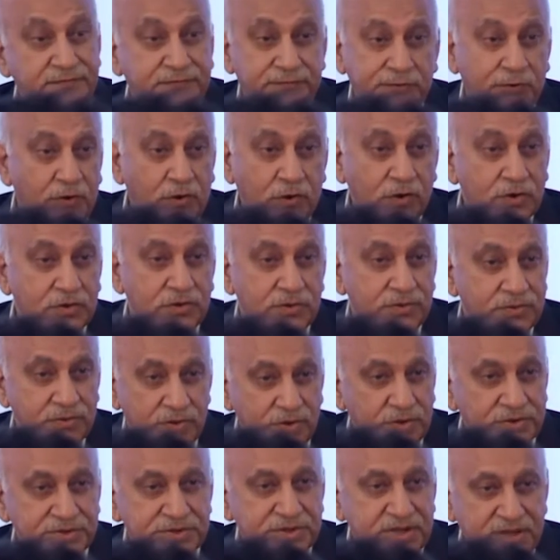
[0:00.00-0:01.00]
fog
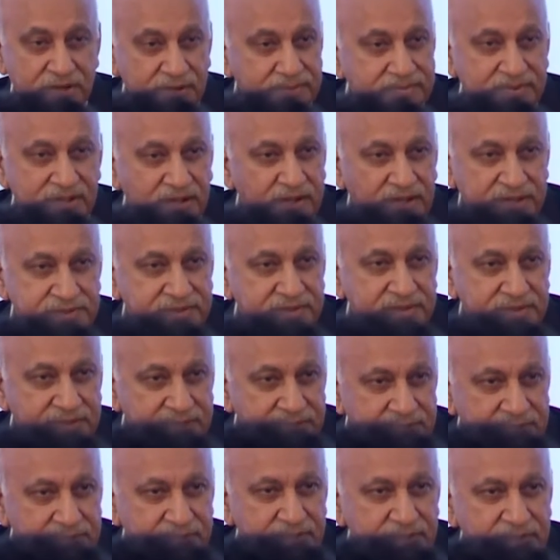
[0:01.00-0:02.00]
on the other,
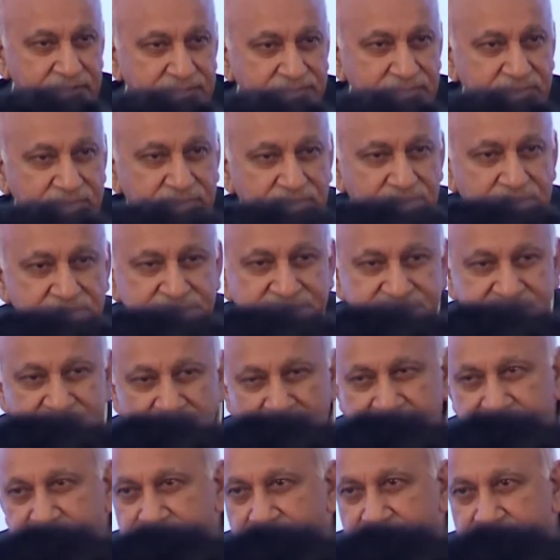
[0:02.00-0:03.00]
because uh,
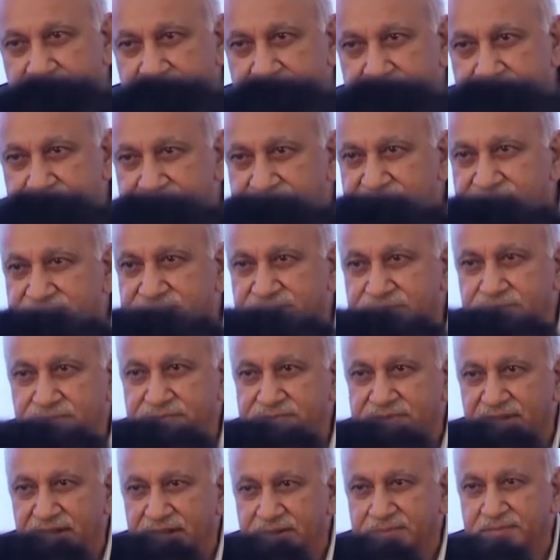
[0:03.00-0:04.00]
in order to rescue
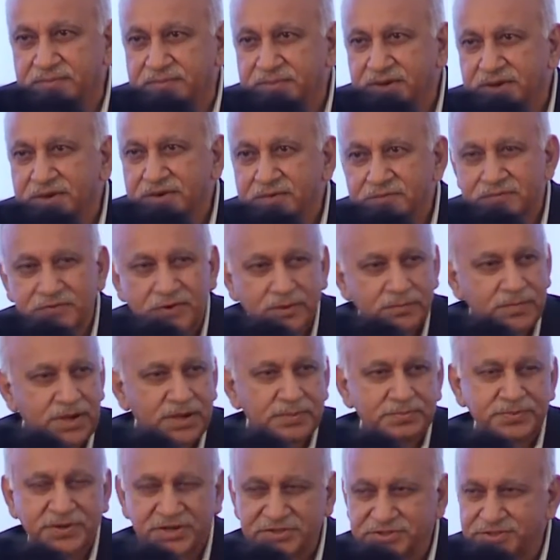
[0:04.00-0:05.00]
time from our
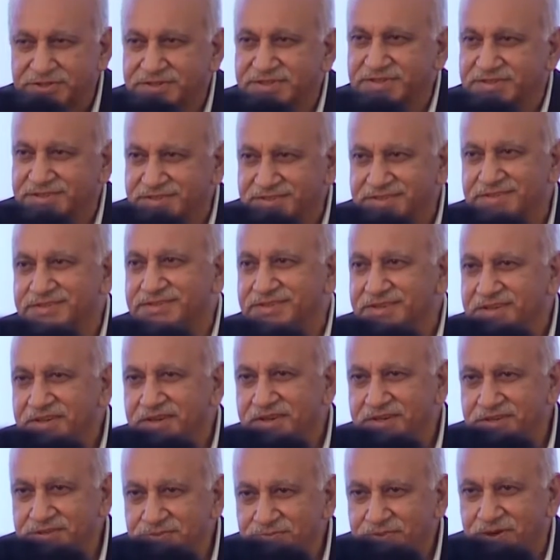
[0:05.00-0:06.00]
prejudices
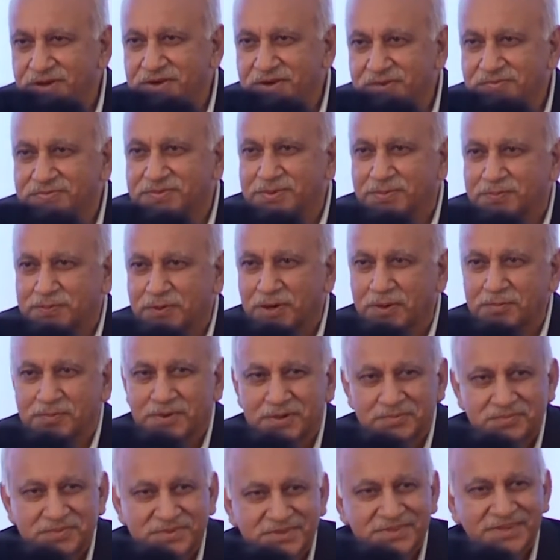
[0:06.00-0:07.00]
is one of the
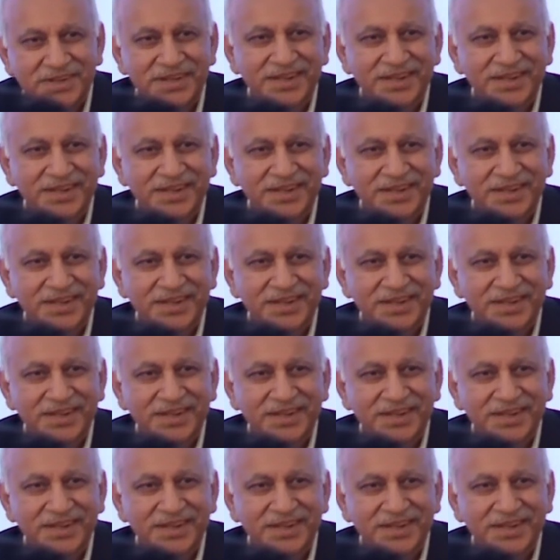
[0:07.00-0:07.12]
problems